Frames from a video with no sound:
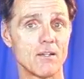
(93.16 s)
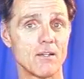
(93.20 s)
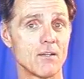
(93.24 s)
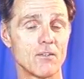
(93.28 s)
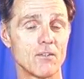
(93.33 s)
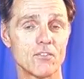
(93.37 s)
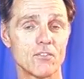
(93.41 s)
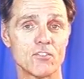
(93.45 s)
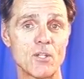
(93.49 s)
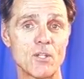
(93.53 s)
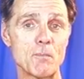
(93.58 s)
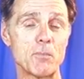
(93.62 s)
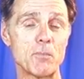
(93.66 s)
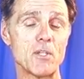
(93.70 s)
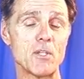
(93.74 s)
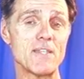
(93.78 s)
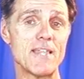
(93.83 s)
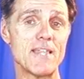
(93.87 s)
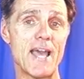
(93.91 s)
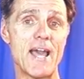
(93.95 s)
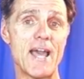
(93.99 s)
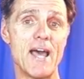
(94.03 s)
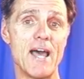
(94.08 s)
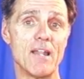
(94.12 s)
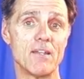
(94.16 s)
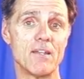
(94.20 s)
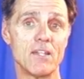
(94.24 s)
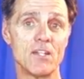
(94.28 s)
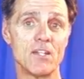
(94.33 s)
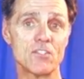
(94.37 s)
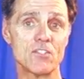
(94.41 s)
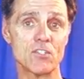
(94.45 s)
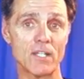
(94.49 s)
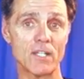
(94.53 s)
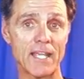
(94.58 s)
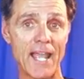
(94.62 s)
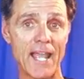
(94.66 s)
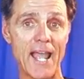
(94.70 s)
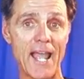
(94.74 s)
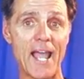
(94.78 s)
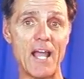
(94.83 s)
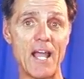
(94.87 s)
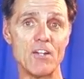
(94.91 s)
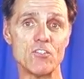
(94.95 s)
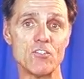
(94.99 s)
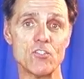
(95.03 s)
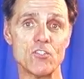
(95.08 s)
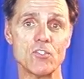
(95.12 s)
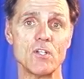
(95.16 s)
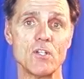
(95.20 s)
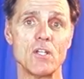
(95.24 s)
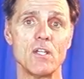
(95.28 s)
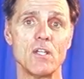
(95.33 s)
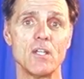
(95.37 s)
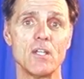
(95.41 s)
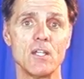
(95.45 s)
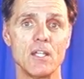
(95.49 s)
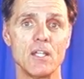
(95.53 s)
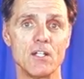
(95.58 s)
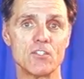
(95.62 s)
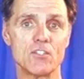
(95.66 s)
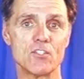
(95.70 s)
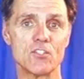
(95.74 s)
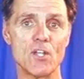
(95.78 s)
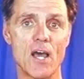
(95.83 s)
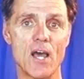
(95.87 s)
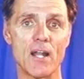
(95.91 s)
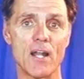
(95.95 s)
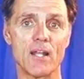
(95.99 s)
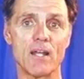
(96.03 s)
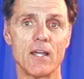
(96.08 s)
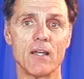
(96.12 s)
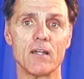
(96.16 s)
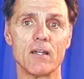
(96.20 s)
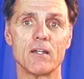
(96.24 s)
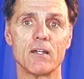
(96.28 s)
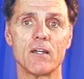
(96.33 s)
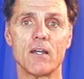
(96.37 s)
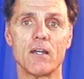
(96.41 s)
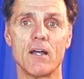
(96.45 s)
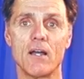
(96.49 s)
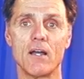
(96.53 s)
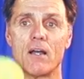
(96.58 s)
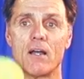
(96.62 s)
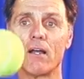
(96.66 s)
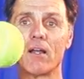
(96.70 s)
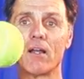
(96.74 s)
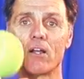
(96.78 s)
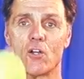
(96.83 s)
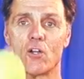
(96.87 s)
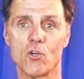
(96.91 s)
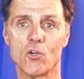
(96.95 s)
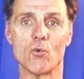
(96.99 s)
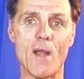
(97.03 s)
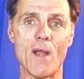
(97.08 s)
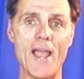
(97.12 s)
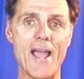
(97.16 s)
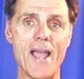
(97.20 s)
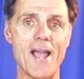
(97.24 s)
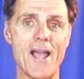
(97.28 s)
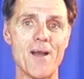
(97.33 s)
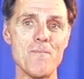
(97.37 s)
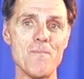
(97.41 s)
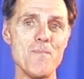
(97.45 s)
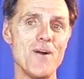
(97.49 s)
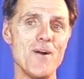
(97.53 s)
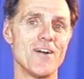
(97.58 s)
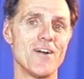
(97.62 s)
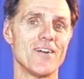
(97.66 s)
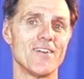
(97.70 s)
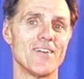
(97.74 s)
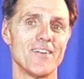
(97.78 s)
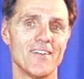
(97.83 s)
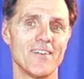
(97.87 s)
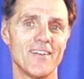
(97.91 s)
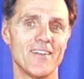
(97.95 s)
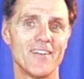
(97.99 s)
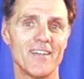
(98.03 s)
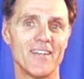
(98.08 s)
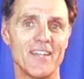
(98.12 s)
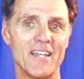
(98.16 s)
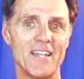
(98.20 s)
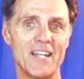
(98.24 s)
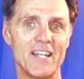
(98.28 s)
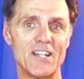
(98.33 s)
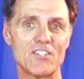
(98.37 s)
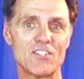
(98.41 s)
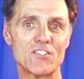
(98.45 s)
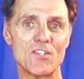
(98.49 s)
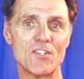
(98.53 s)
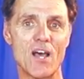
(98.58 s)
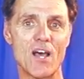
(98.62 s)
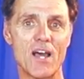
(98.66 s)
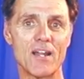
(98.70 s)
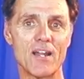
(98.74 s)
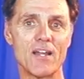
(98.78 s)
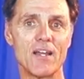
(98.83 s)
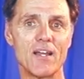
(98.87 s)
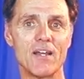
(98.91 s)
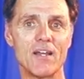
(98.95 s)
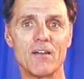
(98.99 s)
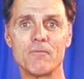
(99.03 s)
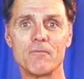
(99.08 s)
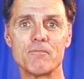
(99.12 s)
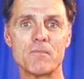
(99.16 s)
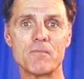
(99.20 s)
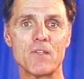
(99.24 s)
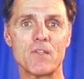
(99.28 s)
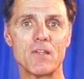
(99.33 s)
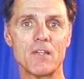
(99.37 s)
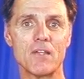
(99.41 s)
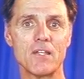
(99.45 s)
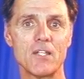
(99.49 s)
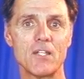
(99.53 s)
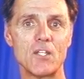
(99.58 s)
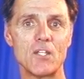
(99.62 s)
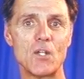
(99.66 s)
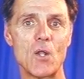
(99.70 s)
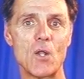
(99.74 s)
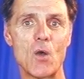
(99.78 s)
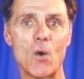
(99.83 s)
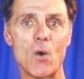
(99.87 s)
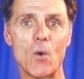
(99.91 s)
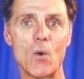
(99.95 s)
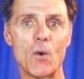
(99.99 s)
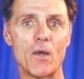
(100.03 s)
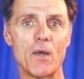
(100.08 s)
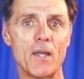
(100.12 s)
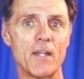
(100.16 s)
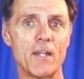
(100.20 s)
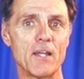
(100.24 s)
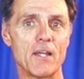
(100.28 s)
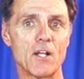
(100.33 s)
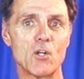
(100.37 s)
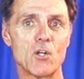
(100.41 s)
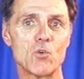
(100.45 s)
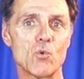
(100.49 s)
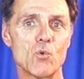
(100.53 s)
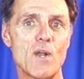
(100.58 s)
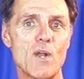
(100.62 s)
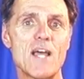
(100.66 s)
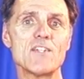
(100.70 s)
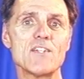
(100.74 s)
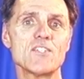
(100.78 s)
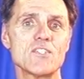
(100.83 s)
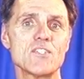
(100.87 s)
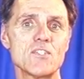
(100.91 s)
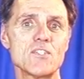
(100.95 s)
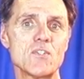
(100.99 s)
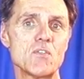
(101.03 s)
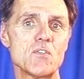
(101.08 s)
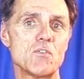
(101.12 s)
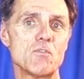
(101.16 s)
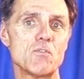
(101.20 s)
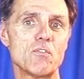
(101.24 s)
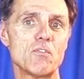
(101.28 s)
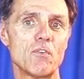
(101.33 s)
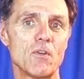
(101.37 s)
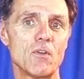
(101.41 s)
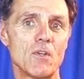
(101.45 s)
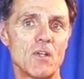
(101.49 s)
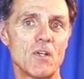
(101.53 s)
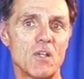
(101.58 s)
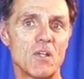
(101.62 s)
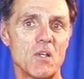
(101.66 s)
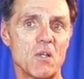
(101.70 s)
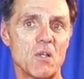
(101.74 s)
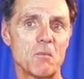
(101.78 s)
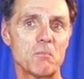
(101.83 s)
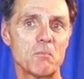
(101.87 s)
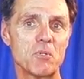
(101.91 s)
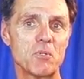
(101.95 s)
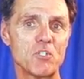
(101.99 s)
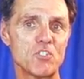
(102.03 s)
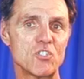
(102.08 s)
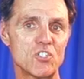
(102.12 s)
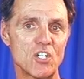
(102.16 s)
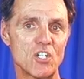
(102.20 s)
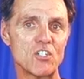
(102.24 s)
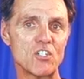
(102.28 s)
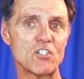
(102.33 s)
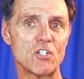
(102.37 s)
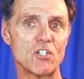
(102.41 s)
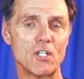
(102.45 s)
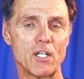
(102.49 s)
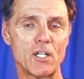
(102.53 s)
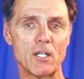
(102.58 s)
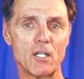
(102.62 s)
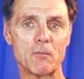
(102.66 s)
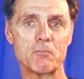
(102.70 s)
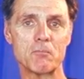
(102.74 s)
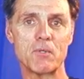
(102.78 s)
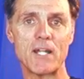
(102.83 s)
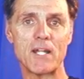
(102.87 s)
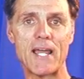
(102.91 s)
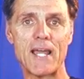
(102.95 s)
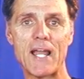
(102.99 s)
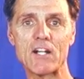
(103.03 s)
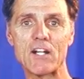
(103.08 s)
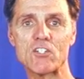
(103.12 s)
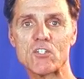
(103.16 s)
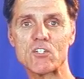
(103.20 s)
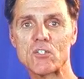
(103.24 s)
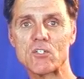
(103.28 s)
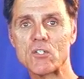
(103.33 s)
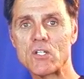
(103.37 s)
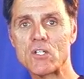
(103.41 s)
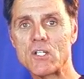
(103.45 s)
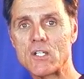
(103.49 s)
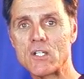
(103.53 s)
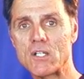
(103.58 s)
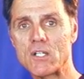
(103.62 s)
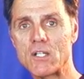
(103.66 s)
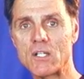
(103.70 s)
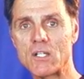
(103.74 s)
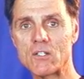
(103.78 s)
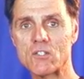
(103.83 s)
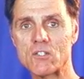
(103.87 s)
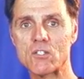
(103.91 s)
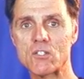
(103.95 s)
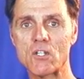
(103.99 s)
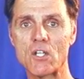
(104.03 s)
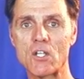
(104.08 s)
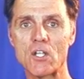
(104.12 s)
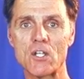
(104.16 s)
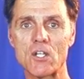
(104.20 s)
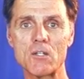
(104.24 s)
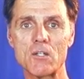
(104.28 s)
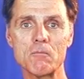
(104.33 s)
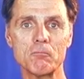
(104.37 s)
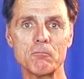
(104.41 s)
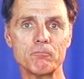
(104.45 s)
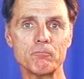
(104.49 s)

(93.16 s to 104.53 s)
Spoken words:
simply that. It's a catch. It's not a grab, and it's not an aggressive positioning, but actually it's a